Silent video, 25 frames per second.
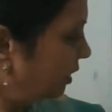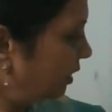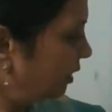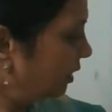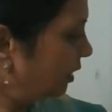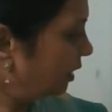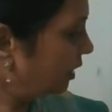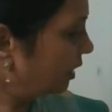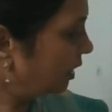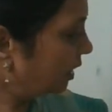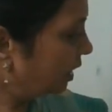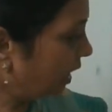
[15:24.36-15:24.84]

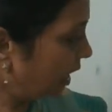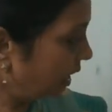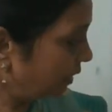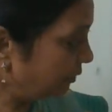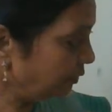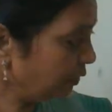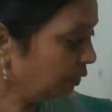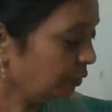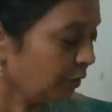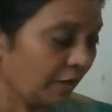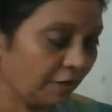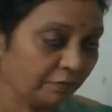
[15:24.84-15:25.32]
Have
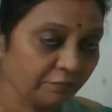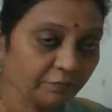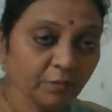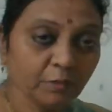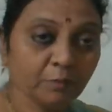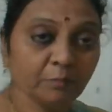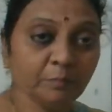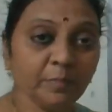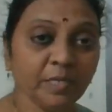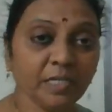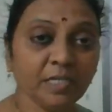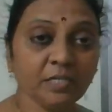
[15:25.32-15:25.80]
you
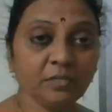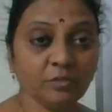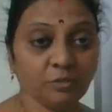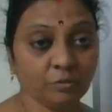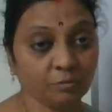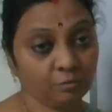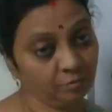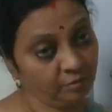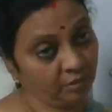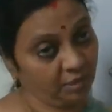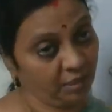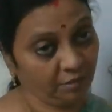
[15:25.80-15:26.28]
ever been
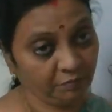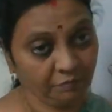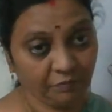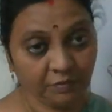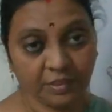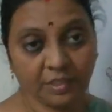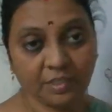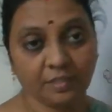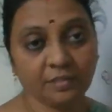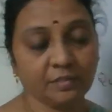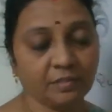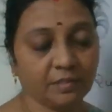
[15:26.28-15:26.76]
to, if
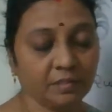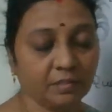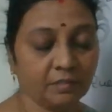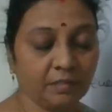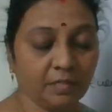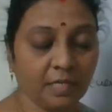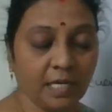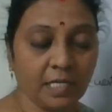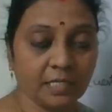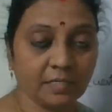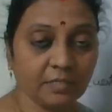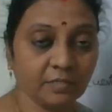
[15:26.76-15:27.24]
it is
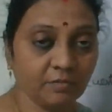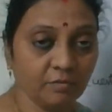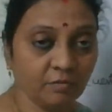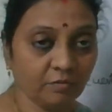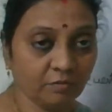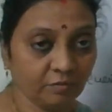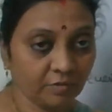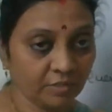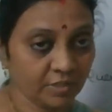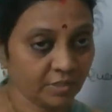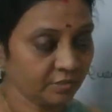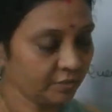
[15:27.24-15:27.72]
yes no
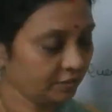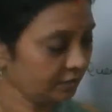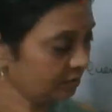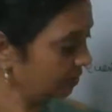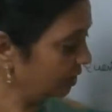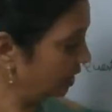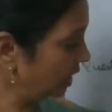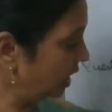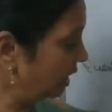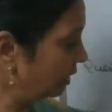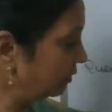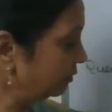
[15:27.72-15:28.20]
questions,
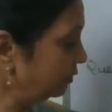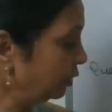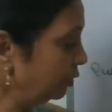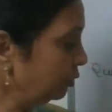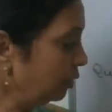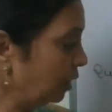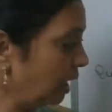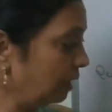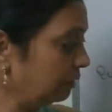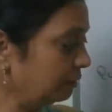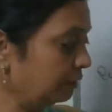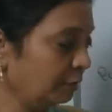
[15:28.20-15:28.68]
have you
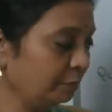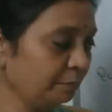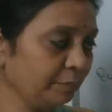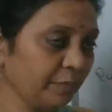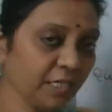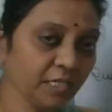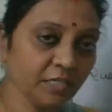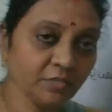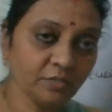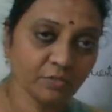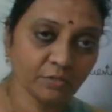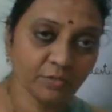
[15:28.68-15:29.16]
ever
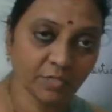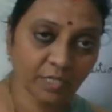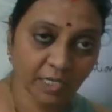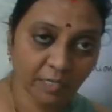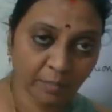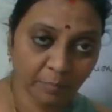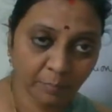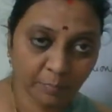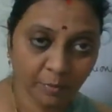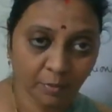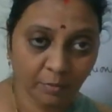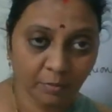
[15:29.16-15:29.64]
been to
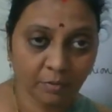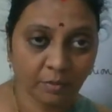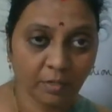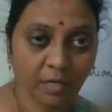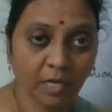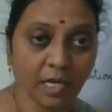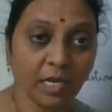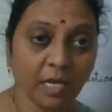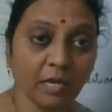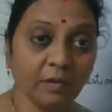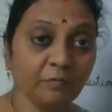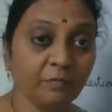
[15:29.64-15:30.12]
Singapore?
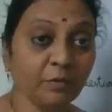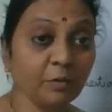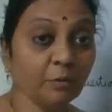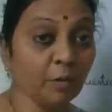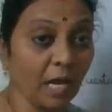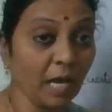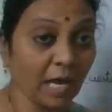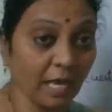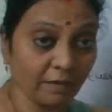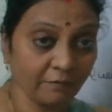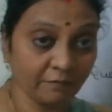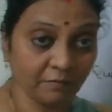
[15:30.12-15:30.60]
Have
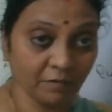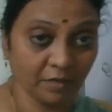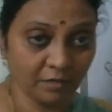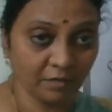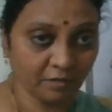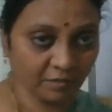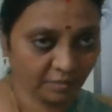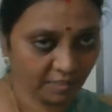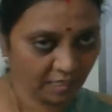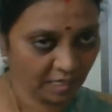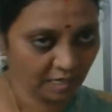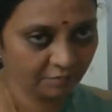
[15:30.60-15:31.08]
you
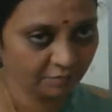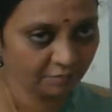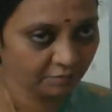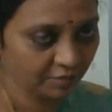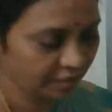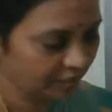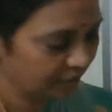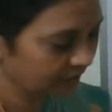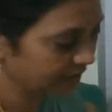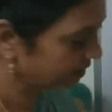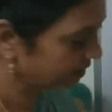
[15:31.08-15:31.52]
ever I